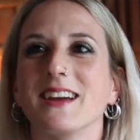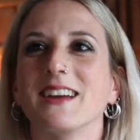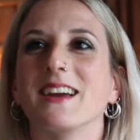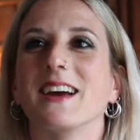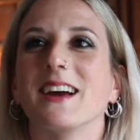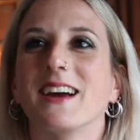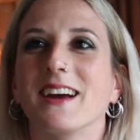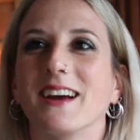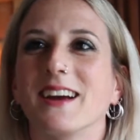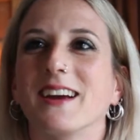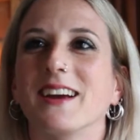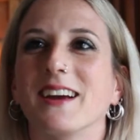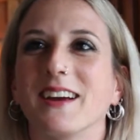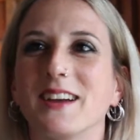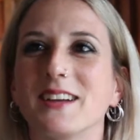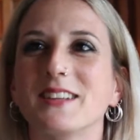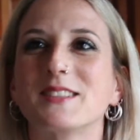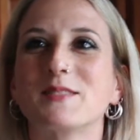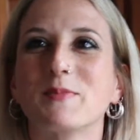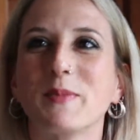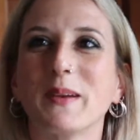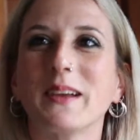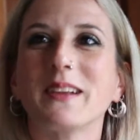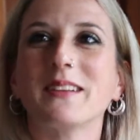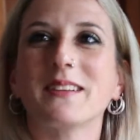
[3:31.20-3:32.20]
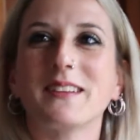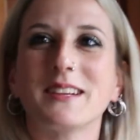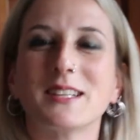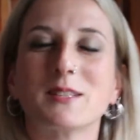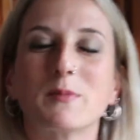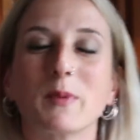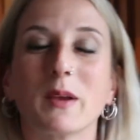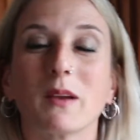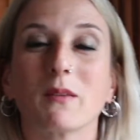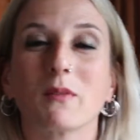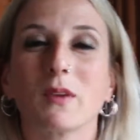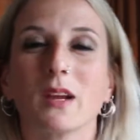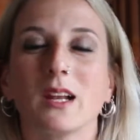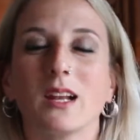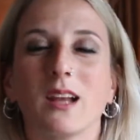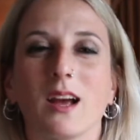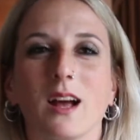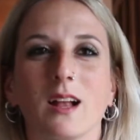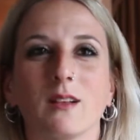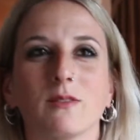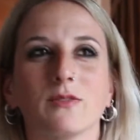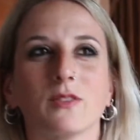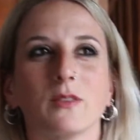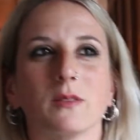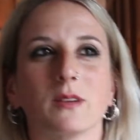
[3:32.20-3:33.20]
Yeah. It's been really
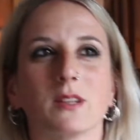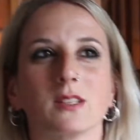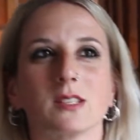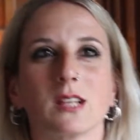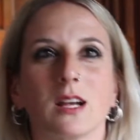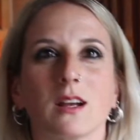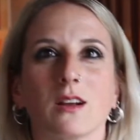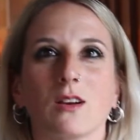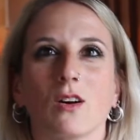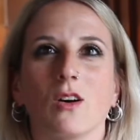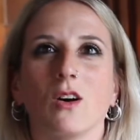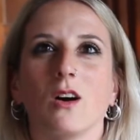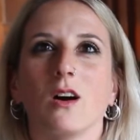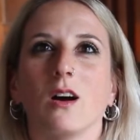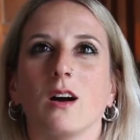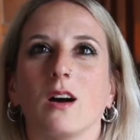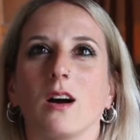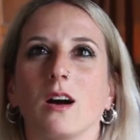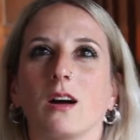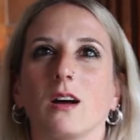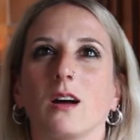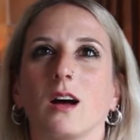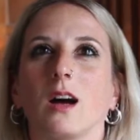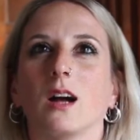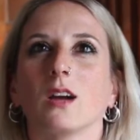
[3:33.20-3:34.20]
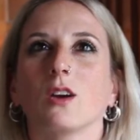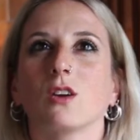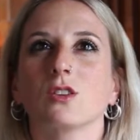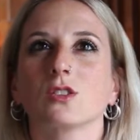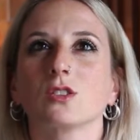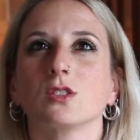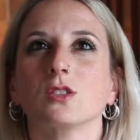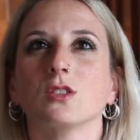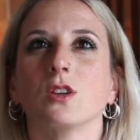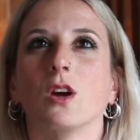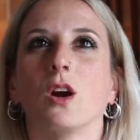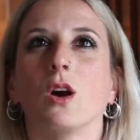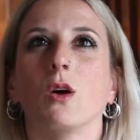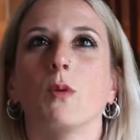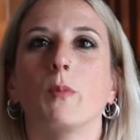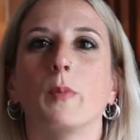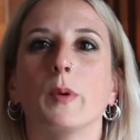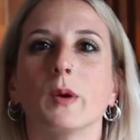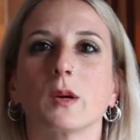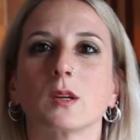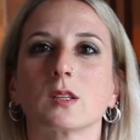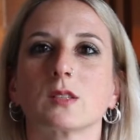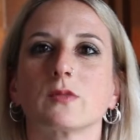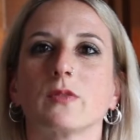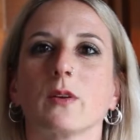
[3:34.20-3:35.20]
helpful because I got to know
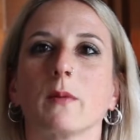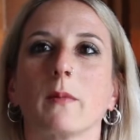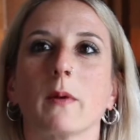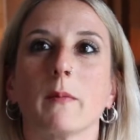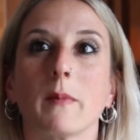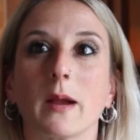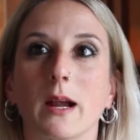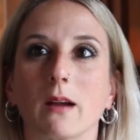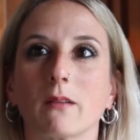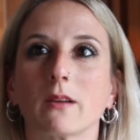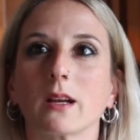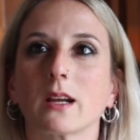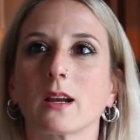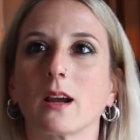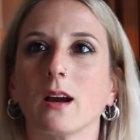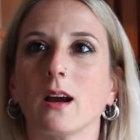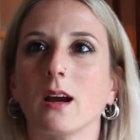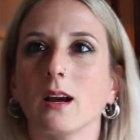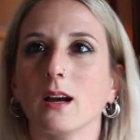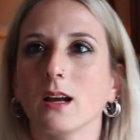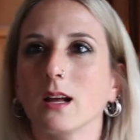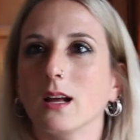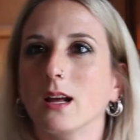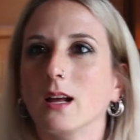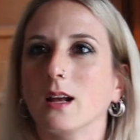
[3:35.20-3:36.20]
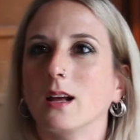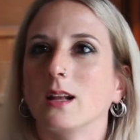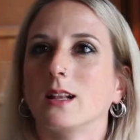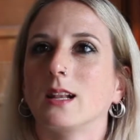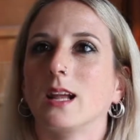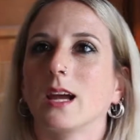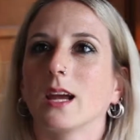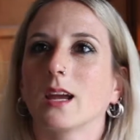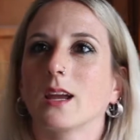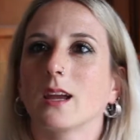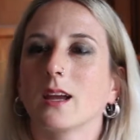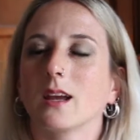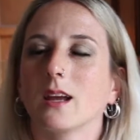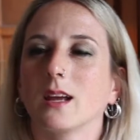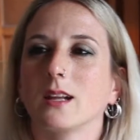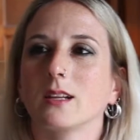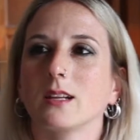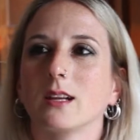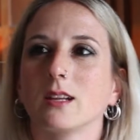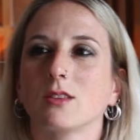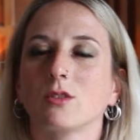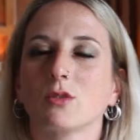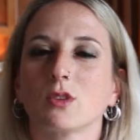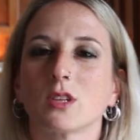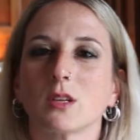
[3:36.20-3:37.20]
books from America, like
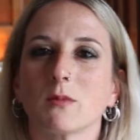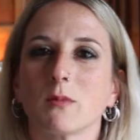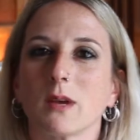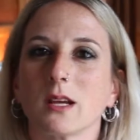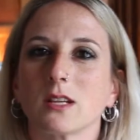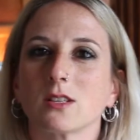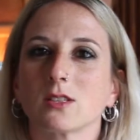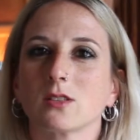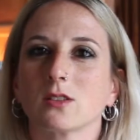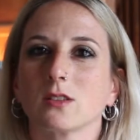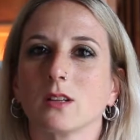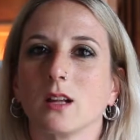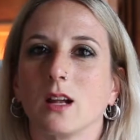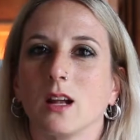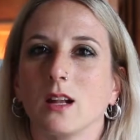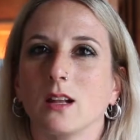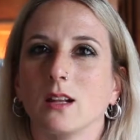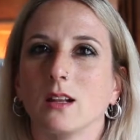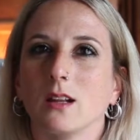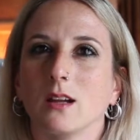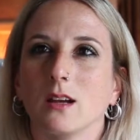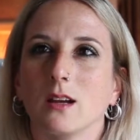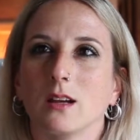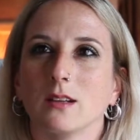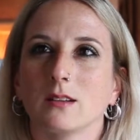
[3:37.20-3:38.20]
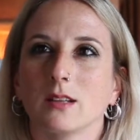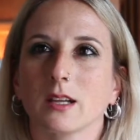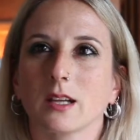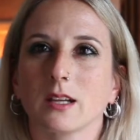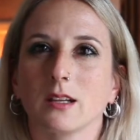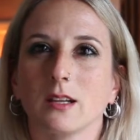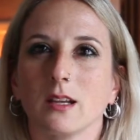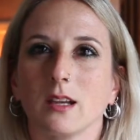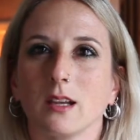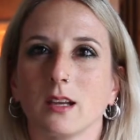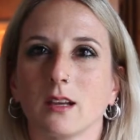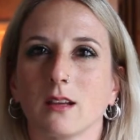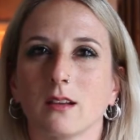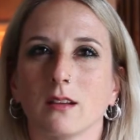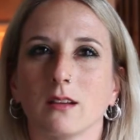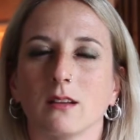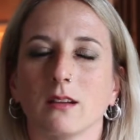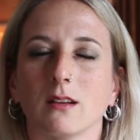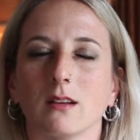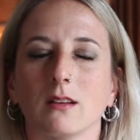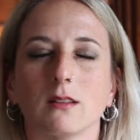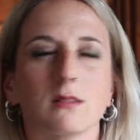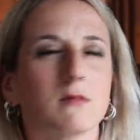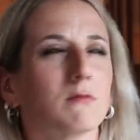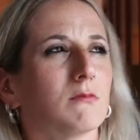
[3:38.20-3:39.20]
the two-dimensional
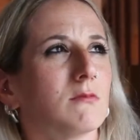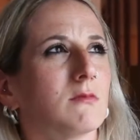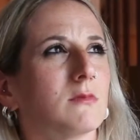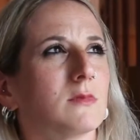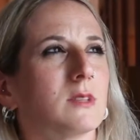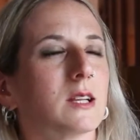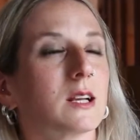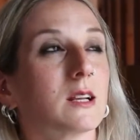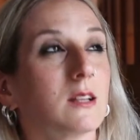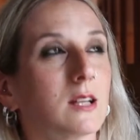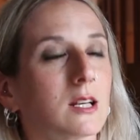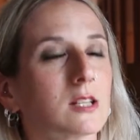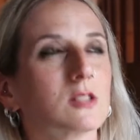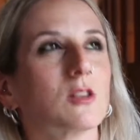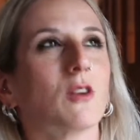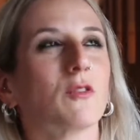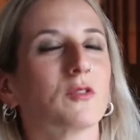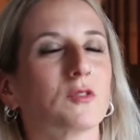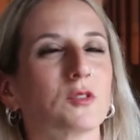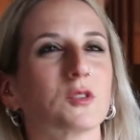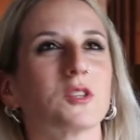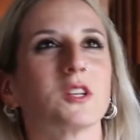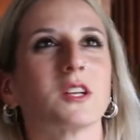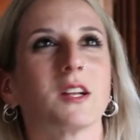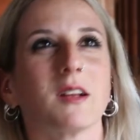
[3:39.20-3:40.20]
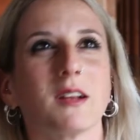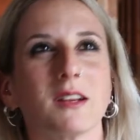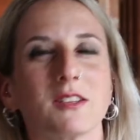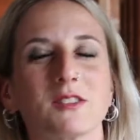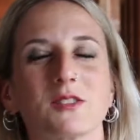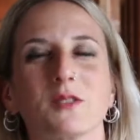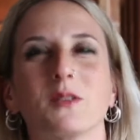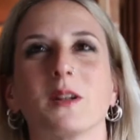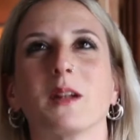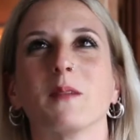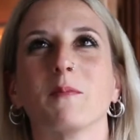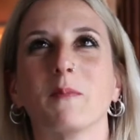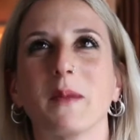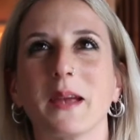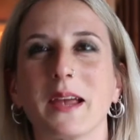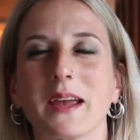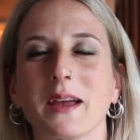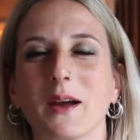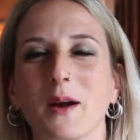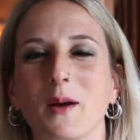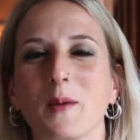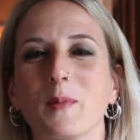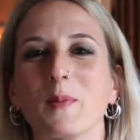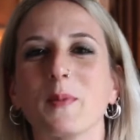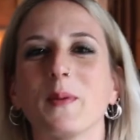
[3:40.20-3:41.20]
techniques of two-dimensional
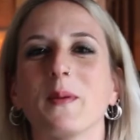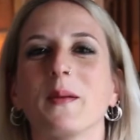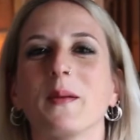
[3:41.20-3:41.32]
makeup,